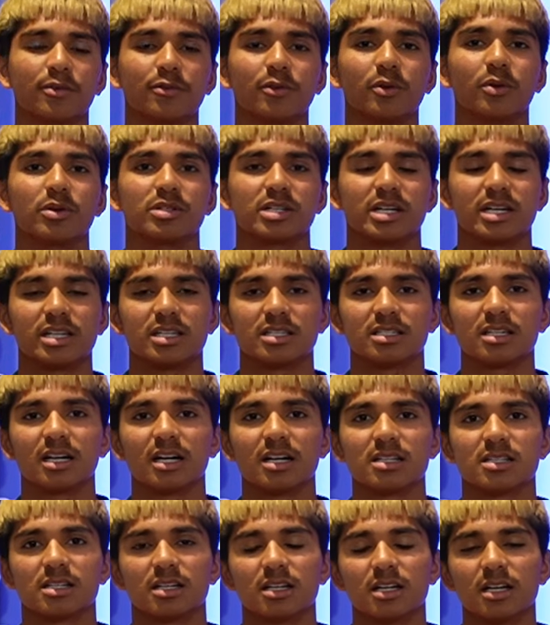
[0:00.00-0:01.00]
the 14
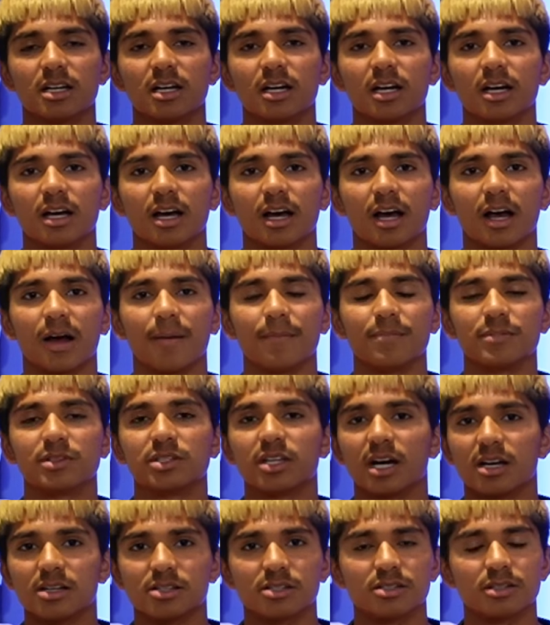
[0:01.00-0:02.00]
starts.
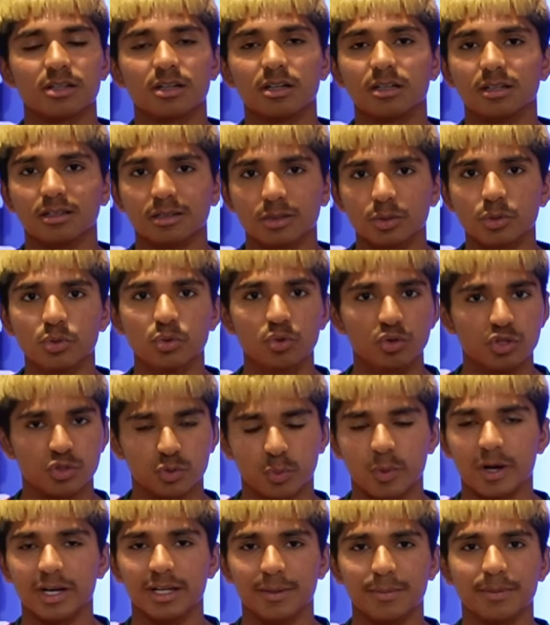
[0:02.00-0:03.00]
Doesn't
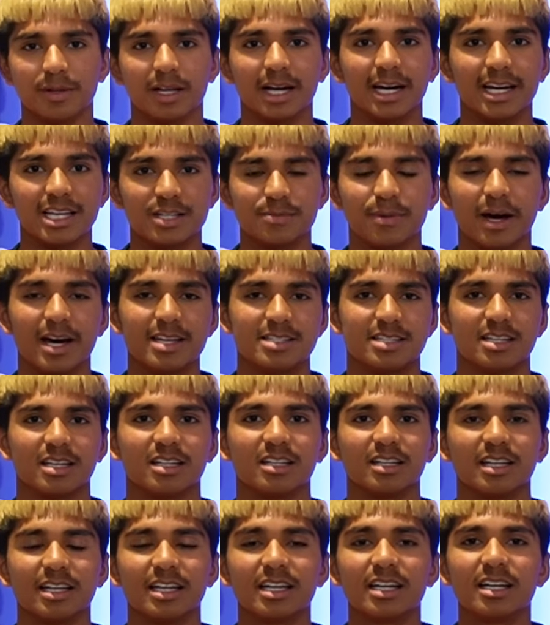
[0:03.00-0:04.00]
lose when he plays,
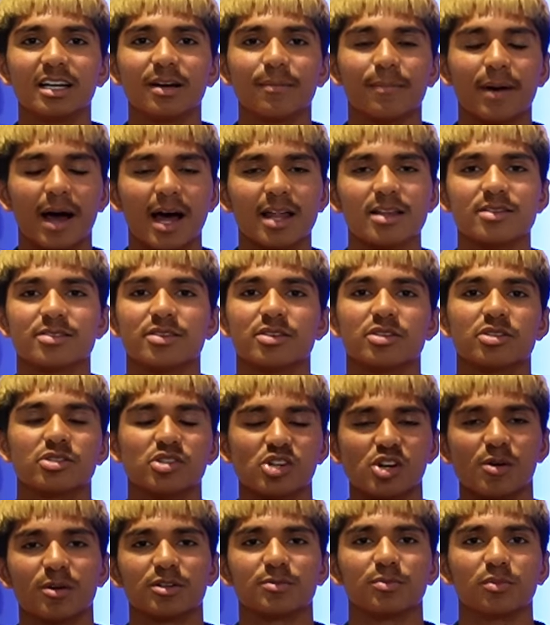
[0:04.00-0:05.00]
basically. Palace are
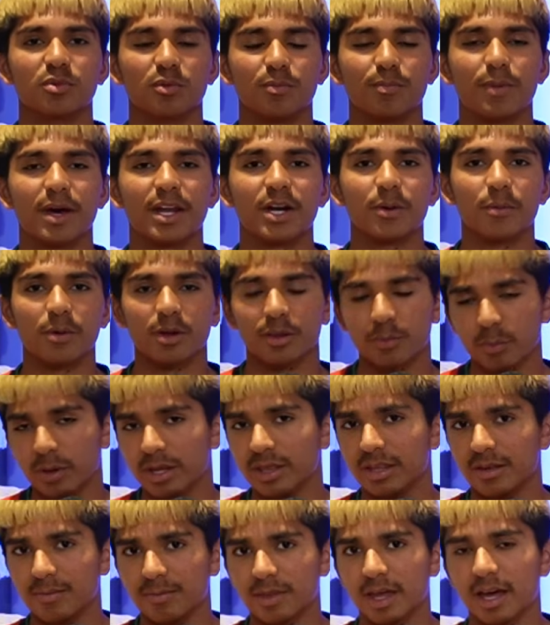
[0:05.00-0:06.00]
so much more better with
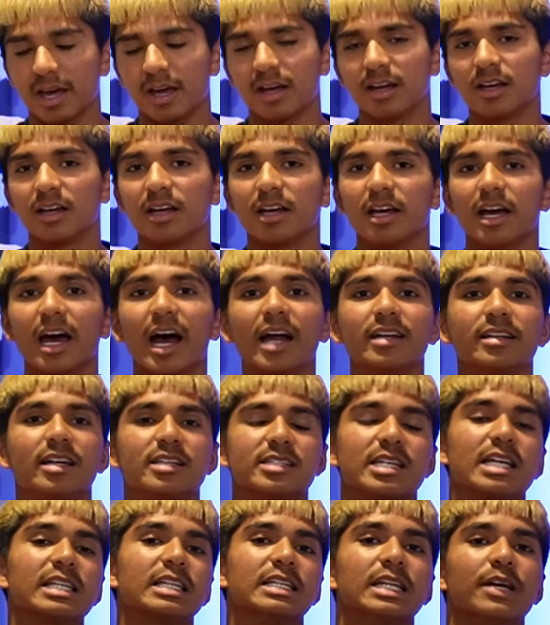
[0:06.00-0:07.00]
him there. And you
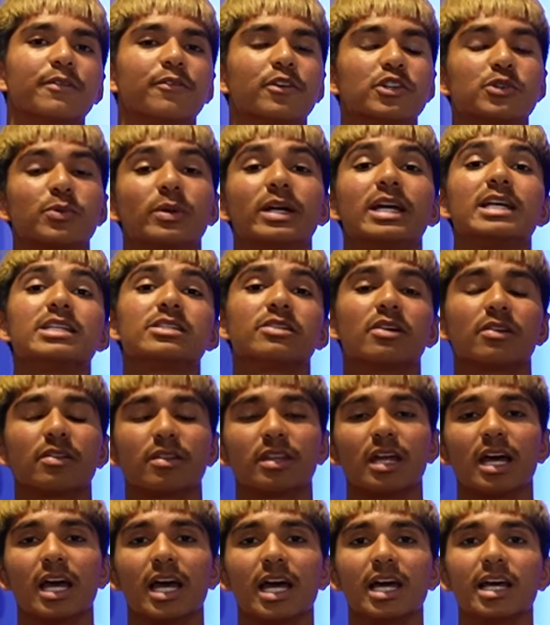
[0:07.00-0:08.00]
see the difference. When he's
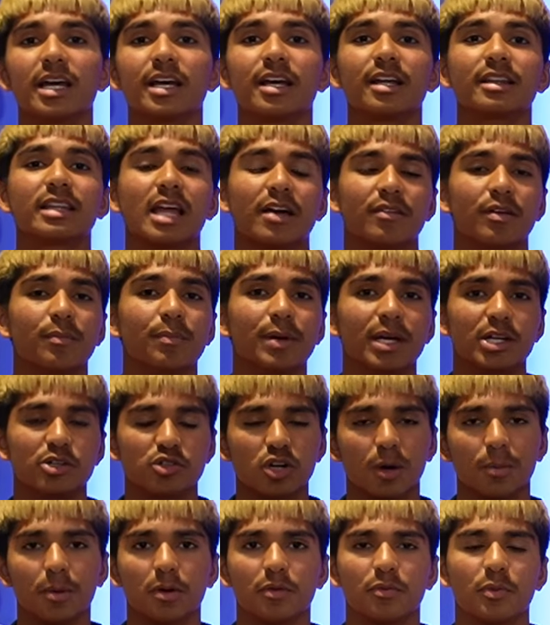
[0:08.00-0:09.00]
not there, they have a big
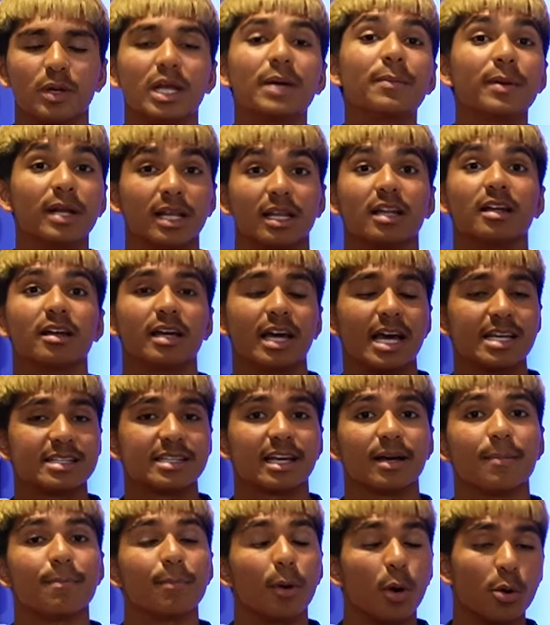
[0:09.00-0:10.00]
drop-off. When him and
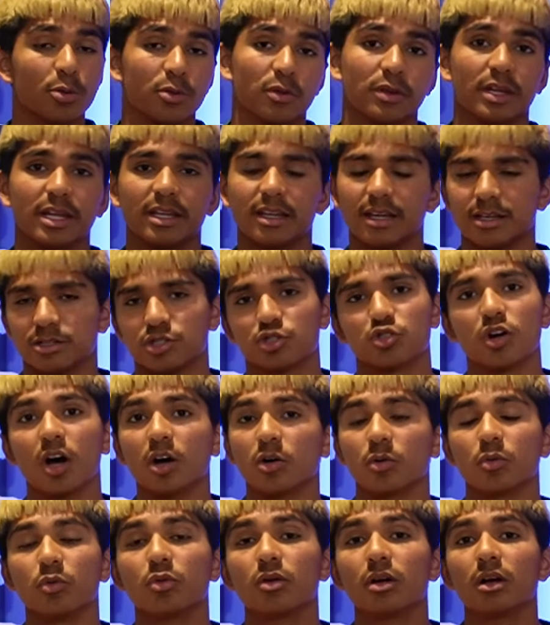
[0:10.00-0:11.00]
Eze are both not there, they
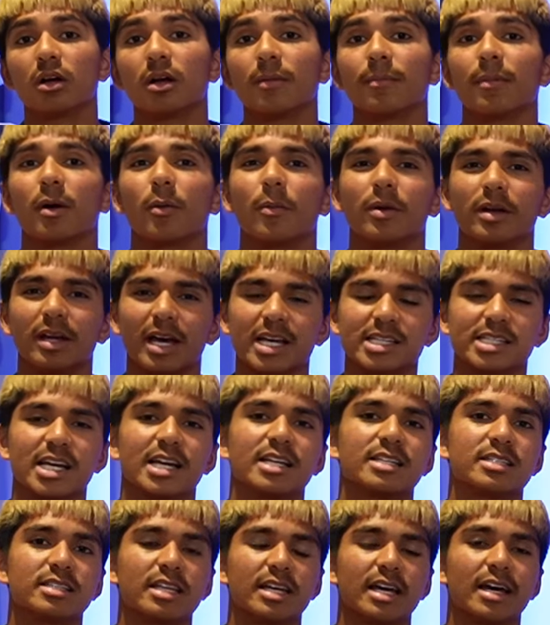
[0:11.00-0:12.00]
struggle. But when Eze
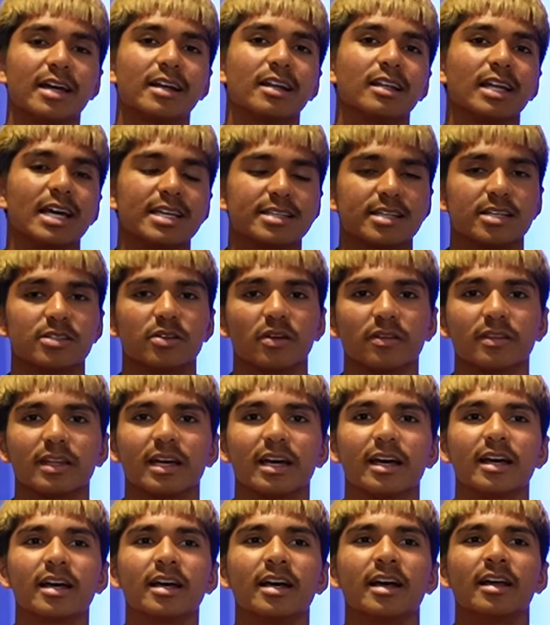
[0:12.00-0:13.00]
is there and Elise is not
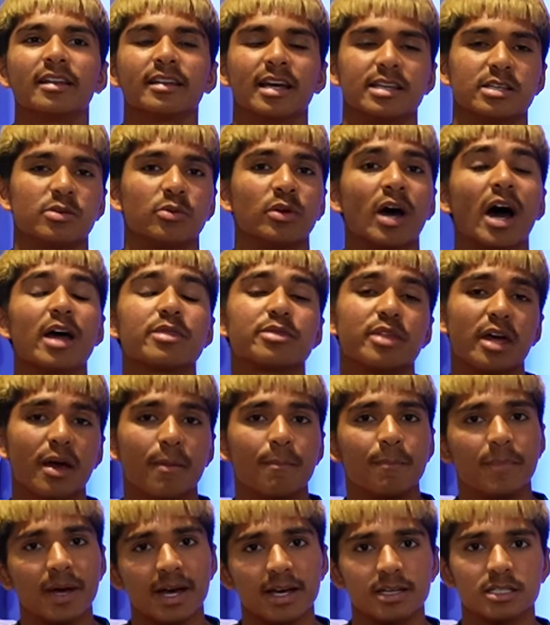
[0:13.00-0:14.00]
there, they're still not at
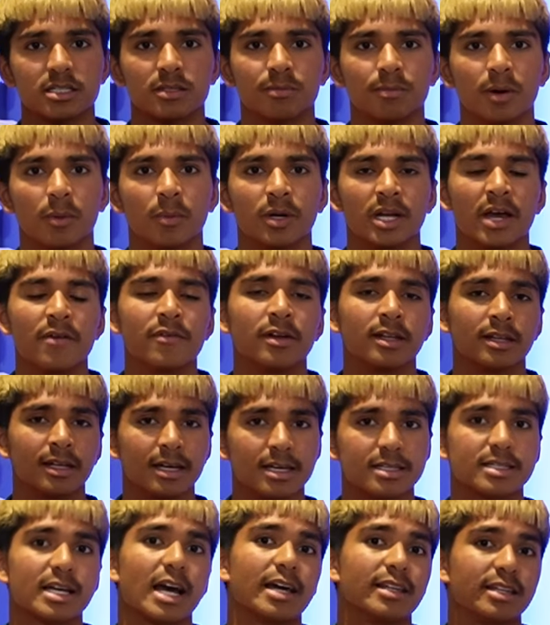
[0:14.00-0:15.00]
their best. But when you have
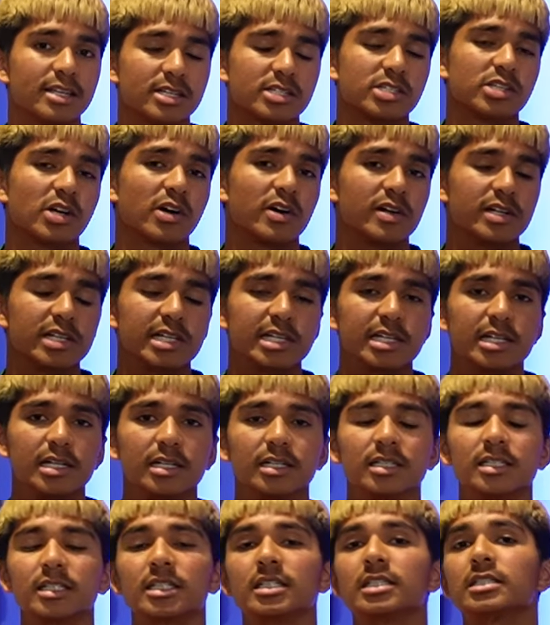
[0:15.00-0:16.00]
Elise on this side
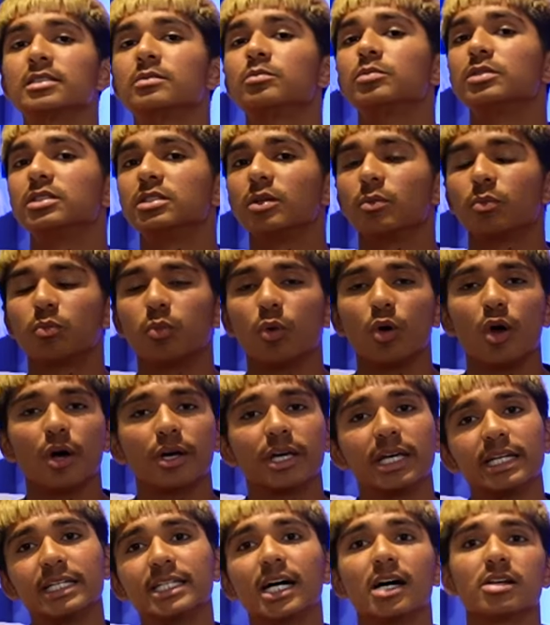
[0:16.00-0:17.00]
here, the
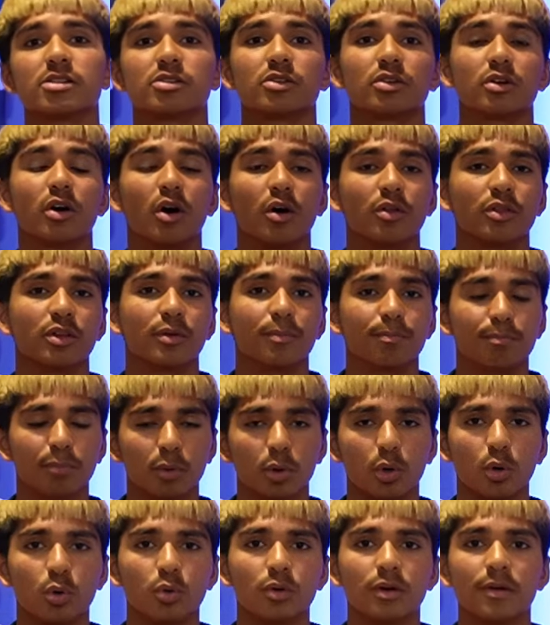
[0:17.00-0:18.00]
work he does on the
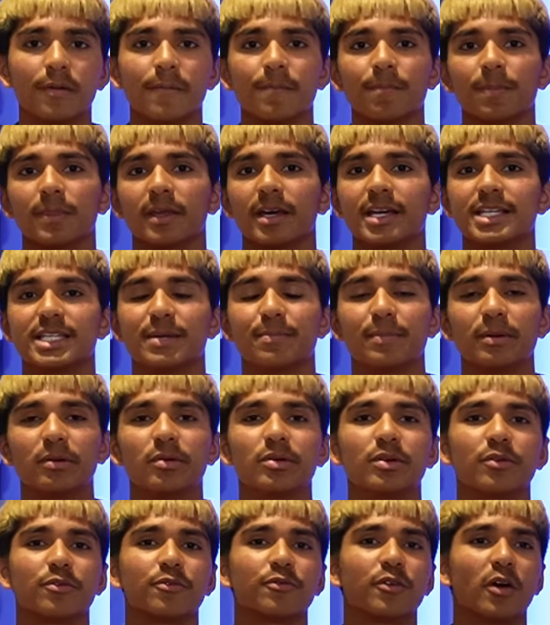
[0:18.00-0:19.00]
ball, his
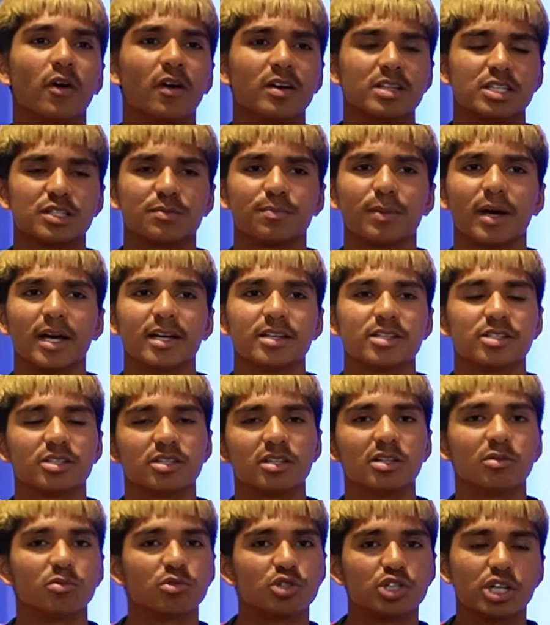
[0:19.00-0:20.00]
ability to find space,
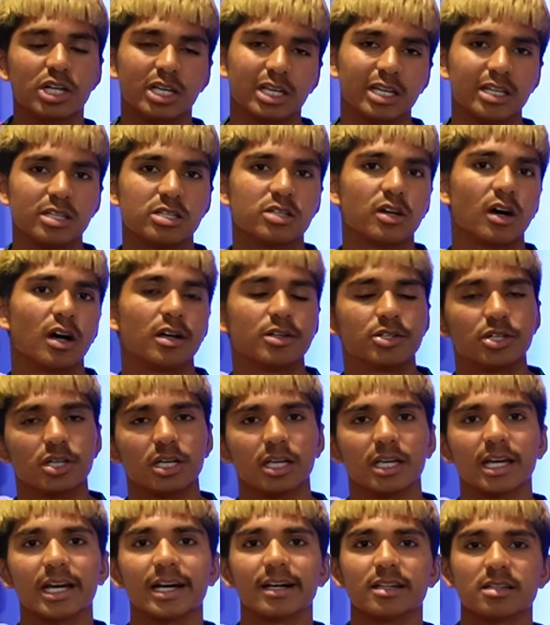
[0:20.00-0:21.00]
little jink inside,
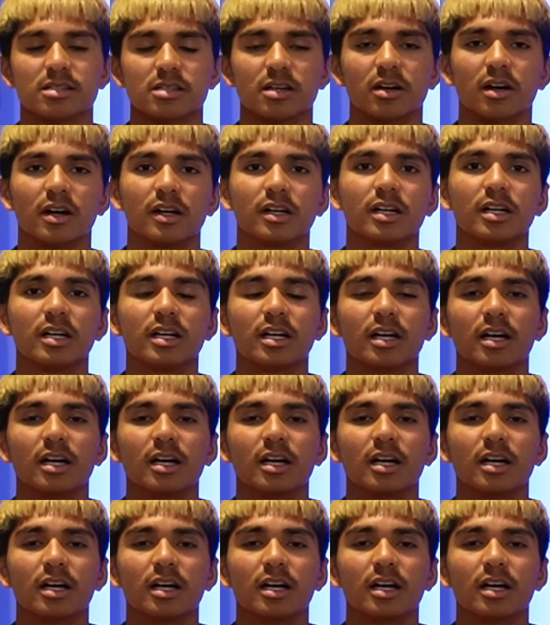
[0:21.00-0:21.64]
jink outside,